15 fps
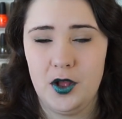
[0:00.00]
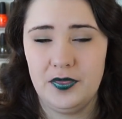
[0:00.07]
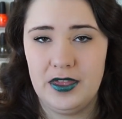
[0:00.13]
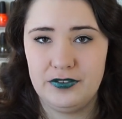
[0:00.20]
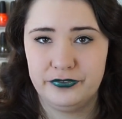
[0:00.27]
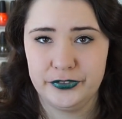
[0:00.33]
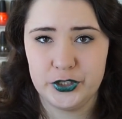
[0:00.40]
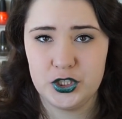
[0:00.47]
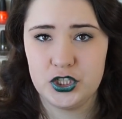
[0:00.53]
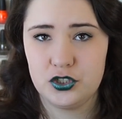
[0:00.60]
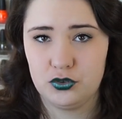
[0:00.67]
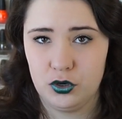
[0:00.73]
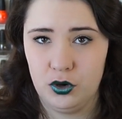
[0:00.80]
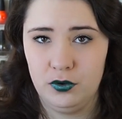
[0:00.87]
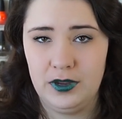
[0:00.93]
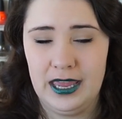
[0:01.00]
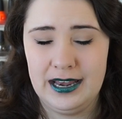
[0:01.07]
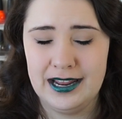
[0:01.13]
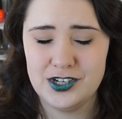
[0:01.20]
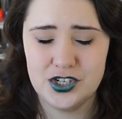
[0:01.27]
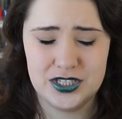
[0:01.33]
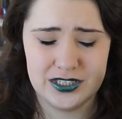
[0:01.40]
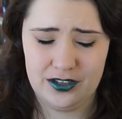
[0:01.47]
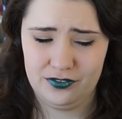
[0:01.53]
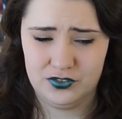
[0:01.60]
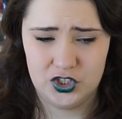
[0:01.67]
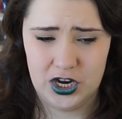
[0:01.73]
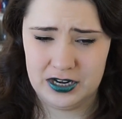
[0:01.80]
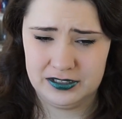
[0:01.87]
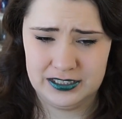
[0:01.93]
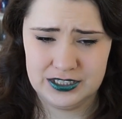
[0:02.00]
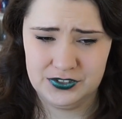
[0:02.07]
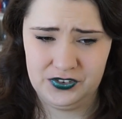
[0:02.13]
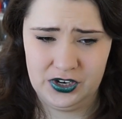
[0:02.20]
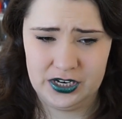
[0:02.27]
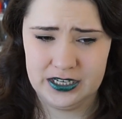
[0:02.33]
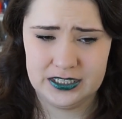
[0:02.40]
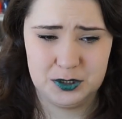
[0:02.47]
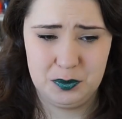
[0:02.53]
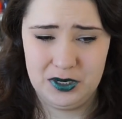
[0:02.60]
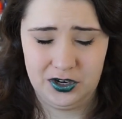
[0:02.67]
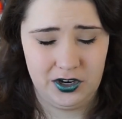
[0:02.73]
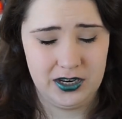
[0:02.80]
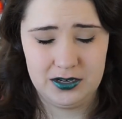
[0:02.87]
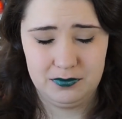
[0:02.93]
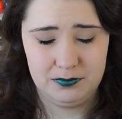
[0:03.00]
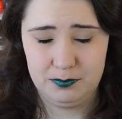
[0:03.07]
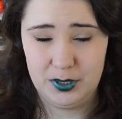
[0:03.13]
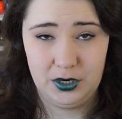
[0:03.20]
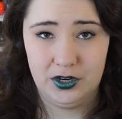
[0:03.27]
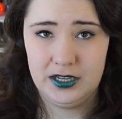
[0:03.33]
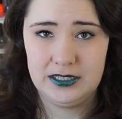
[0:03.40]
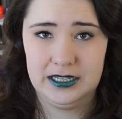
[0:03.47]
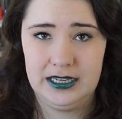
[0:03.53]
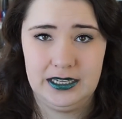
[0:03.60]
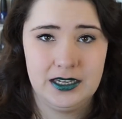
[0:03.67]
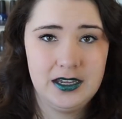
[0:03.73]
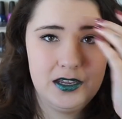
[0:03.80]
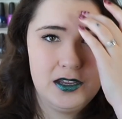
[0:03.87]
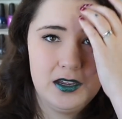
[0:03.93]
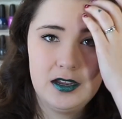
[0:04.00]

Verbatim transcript: on that first stroke and I just love China Glaze Fairy Dust period, period like